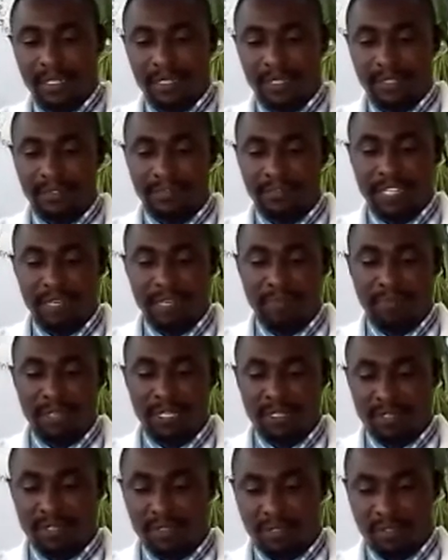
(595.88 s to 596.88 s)
very big
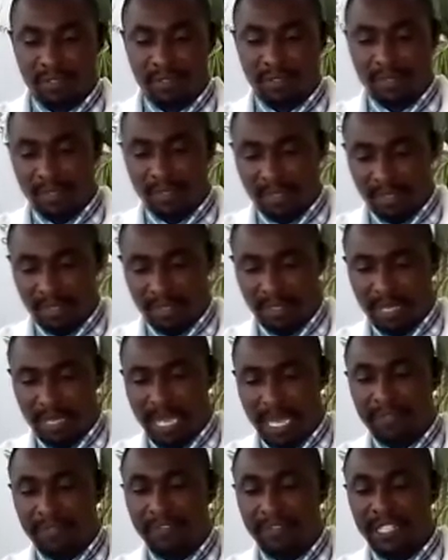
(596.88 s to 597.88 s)
and
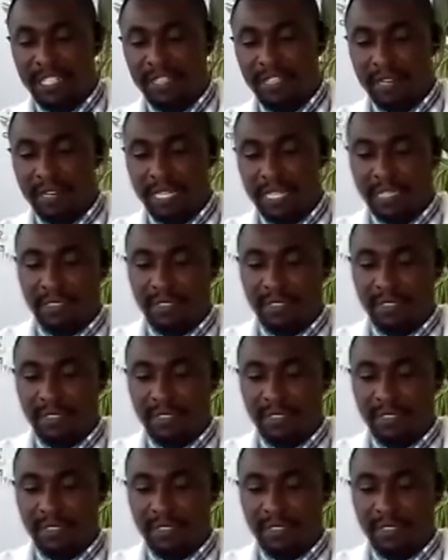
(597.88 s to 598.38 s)
very green.